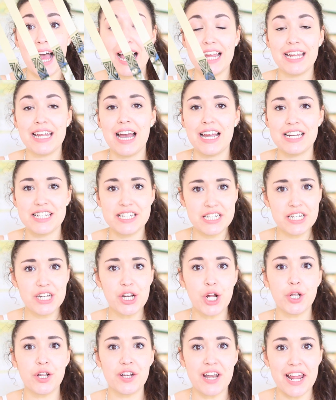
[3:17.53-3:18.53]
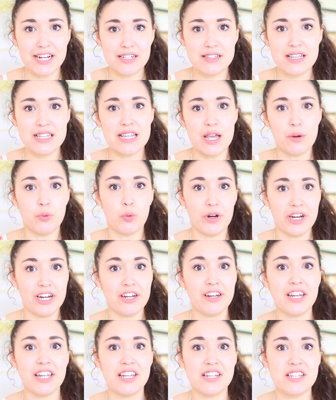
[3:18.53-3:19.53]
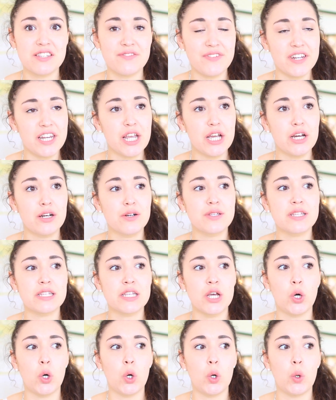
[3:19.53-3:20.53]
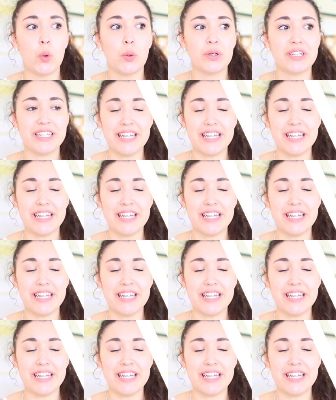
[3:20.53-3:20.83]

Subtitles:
I did it on the necklace I'm wearing in this video, so